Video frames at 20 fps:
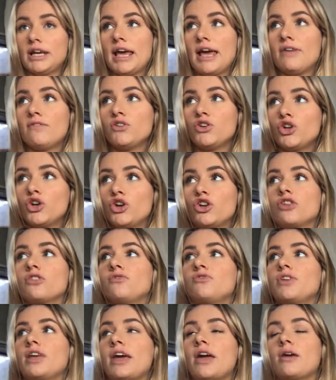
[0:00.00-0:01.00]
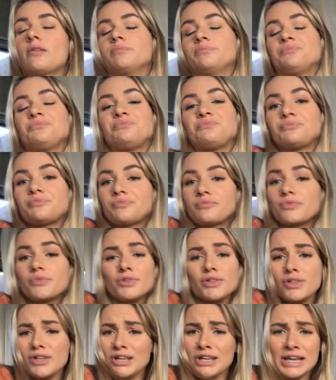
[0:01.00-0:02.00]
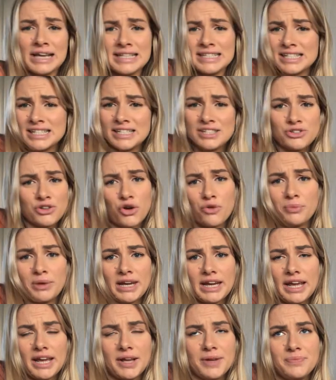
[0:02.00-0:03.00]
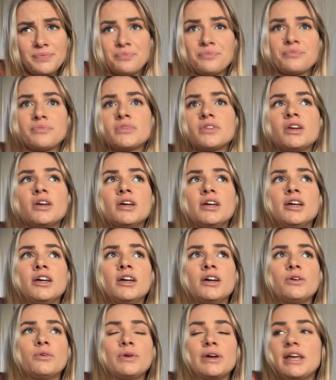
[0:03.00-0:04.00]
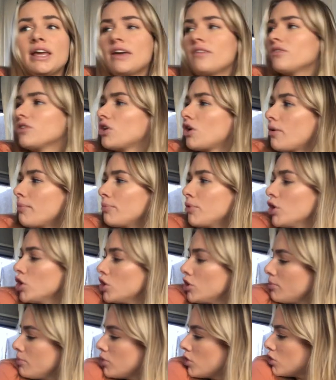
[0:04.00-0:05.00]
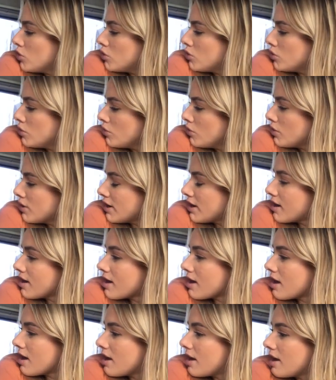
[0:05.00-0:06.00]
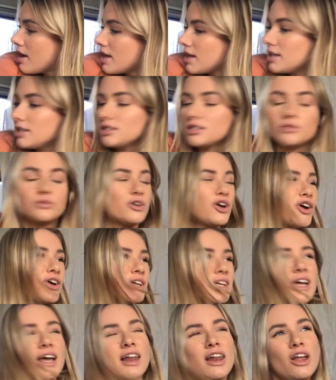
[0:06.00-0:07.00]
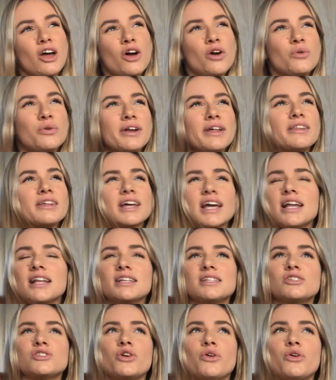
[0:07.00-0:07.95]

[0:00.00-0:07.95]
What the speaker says: haven't heard of yet. Because there's so many. We haven't got purple and got yellow. What other colours